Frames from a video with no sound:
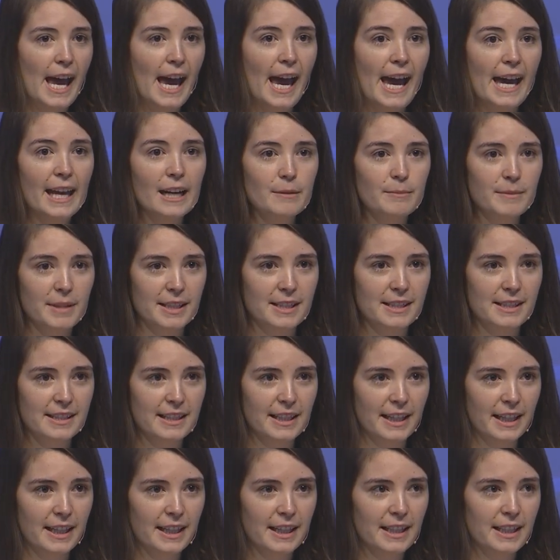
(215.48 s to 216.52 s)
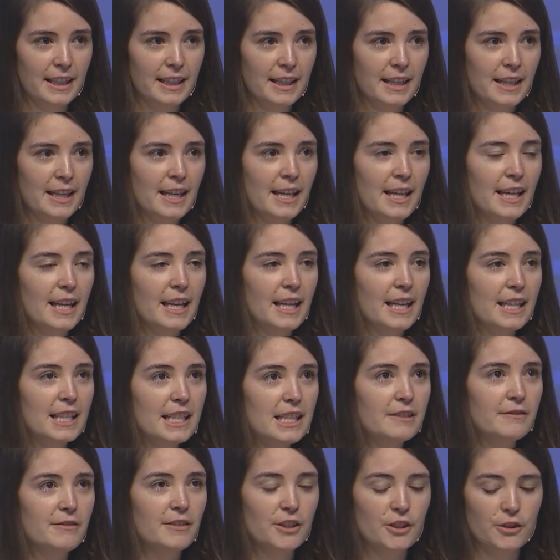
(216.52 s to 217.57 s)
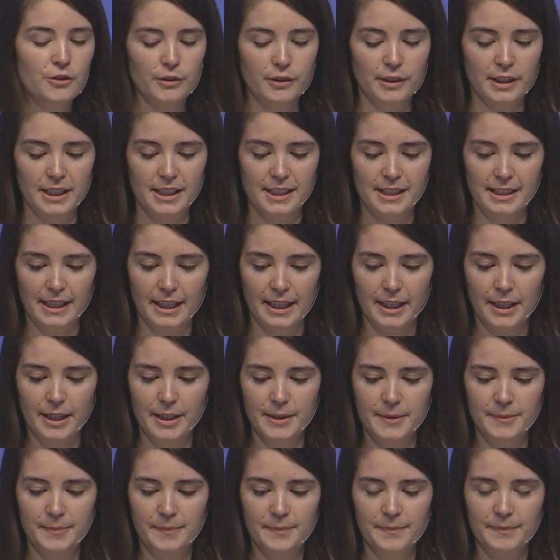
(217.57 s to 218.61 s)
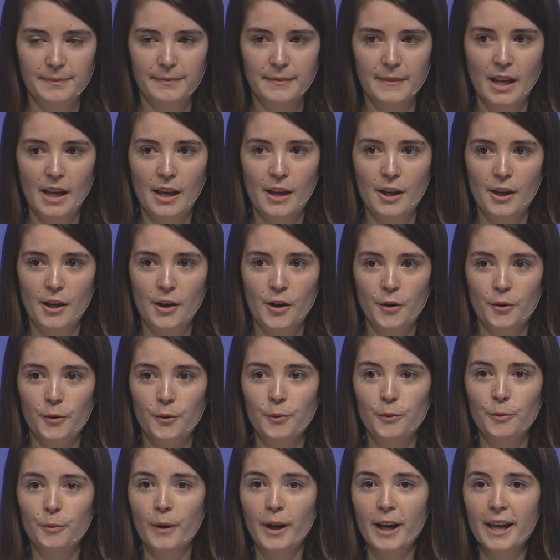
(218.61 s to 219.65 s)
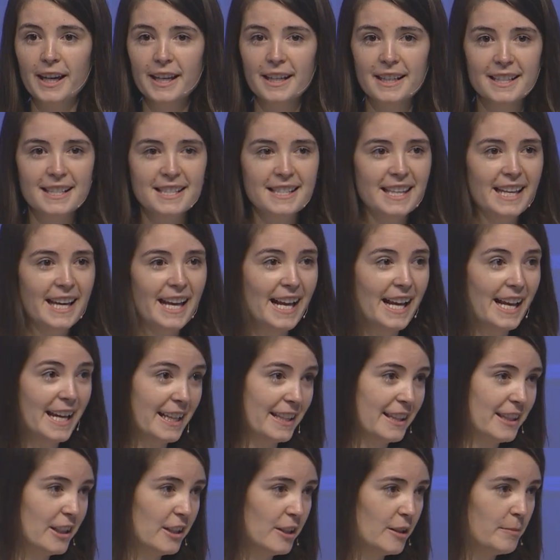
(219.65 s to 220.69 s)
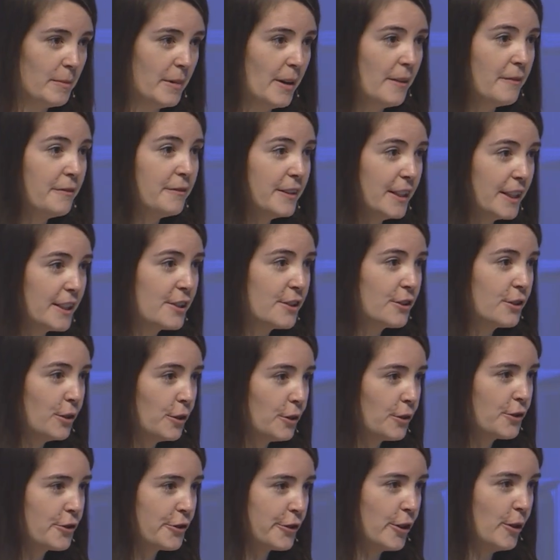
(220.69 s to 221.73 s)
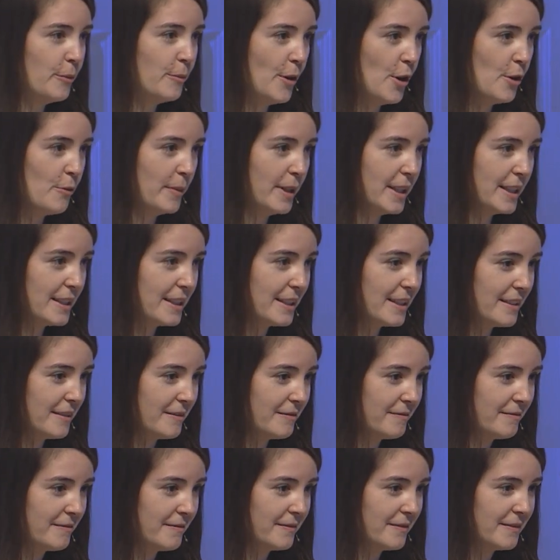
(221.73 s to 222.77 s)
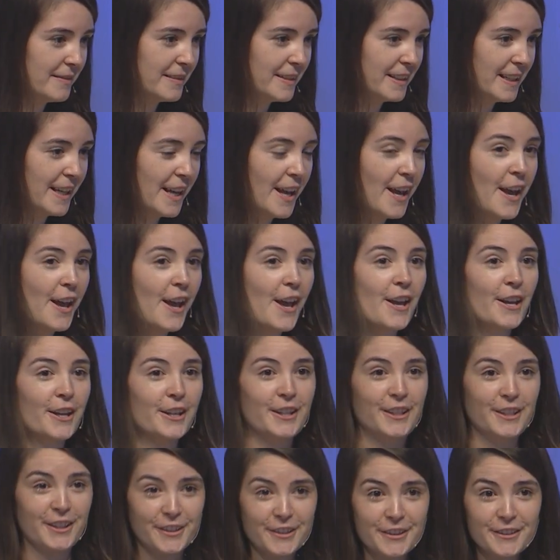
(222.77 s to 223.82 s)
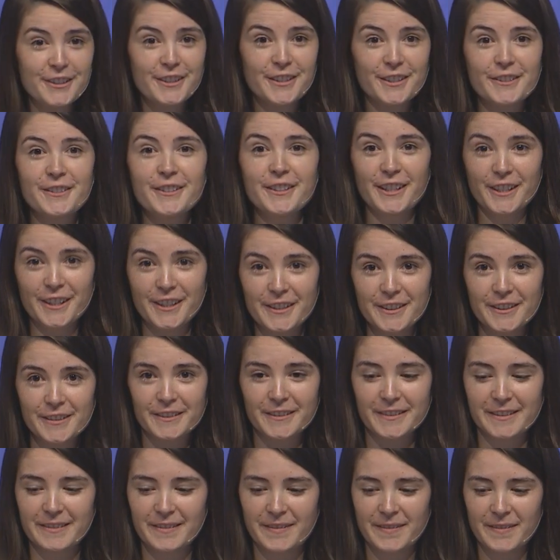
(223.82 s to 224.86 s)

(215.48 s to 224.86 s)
atomistic, individualistic. What is the anthem of this cultural moment? You do you.